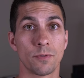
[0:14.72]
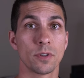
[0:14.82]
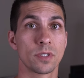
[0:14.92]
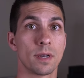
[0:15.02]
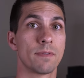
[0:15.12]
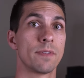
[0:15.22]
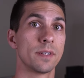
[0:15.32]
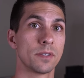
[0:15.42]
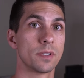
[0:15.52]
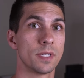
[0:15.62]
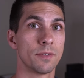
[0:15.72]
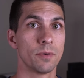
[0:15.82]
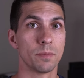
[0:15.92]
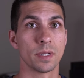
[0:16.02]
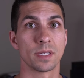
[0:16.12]
First off, things look
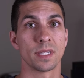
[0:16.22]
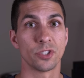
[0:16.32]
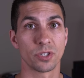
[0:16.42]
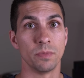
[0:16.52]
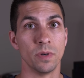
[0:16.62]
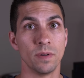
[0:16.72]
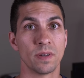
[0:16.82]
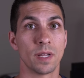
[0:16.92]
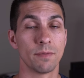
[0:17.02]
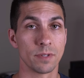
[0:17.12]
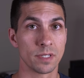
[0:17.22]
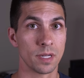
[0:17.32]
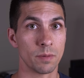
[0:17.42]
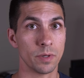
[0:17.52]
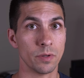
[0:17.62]
different because I just moved and haven't set
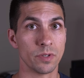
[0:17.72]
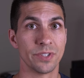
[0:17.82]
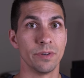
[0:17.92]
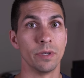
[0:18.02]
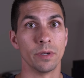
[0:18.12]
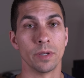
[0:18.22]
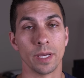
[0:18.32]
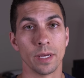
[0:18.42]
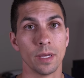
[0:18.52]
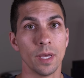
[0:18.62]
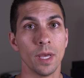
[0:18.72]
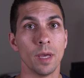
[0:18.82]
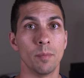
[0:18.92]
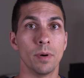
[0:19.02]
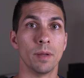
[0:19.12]
up my new studio yet,
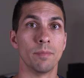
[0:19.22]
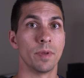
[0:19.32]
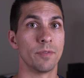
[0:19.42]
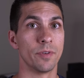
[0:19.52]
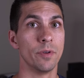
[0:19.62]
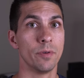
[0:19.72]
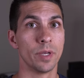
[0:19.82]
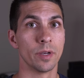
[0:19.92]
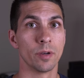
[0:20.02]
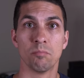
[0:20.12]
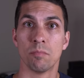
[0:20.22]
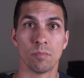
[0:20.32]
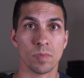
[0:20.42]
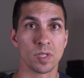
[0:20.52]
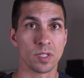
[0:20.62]
but if you're new here,
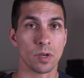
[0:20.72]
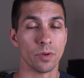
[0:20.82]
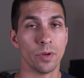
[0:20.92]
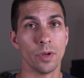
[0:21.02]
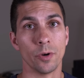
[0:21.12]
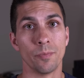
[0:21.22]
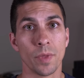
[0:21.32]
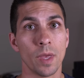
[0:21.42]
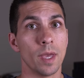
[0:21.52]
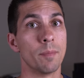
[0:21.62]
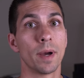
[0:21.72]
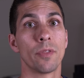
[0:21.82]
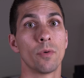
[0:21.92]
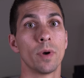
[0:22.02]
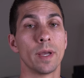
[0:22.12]
this is all you know. And by
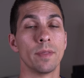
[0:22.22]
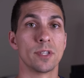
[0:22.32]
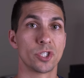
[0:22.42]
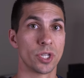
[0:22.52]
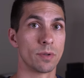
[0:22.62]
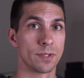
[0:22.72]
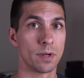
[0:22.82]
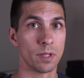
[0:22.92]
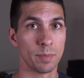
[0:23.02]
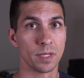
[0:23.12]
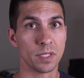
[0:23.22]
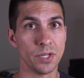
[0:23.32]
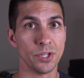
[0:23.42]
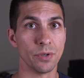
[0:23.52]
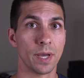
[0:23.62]
the way, this channel is all about
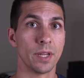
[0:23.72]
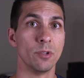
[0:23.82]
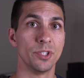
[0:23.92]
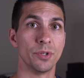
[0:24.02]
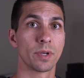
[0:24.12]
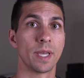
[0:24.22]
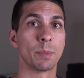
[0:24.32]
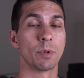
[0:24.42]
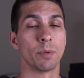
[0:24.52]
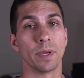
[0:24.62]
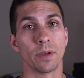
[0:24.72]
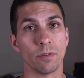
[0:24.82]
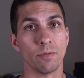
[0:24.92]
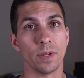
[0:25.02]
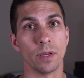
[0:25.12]
teaching you how to use your camera to make
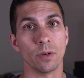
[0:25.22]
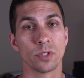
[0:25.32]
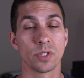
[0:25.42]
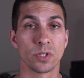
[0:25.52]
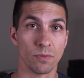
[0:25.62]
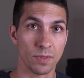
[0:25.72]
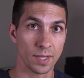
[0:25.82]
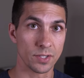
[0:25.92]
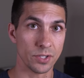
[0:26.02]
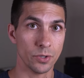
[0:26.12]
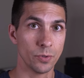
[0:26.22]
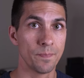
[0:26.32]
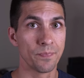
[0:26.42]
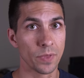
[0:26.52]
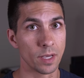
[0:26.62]
good videos, so if that's you,
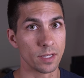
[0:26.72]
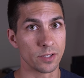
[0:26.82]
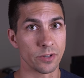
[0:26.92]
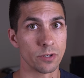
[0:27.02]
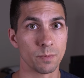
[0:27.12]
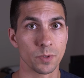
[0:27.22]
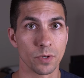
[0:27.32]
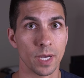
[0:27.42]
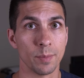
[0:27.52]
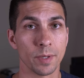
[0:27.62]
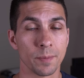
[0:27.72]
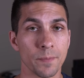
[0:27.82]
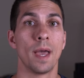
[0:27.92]
consider subscribing.